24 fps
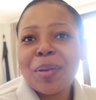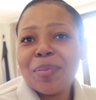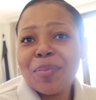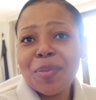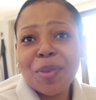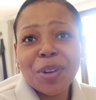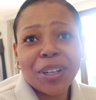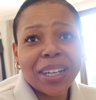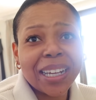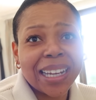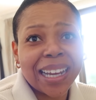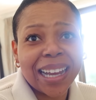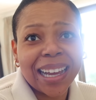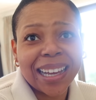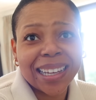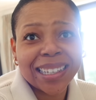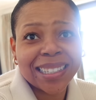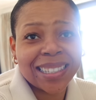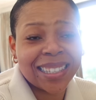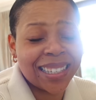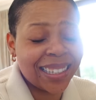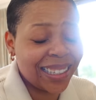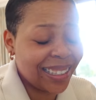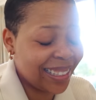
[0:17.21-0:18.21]
morning,
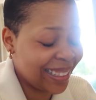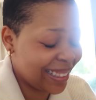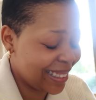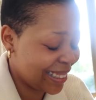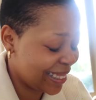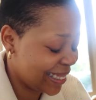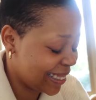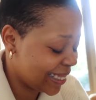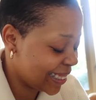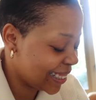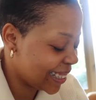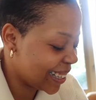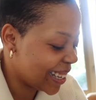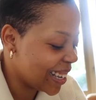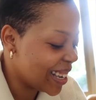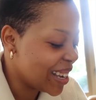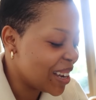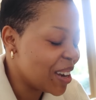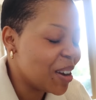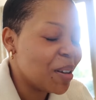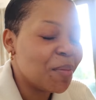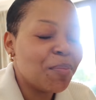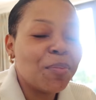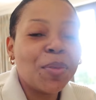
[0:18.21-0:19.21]
guys.
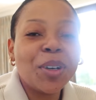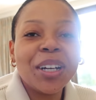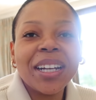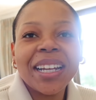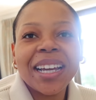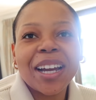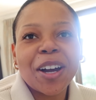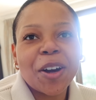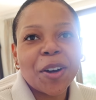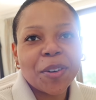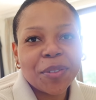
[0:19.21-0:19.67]
Morning,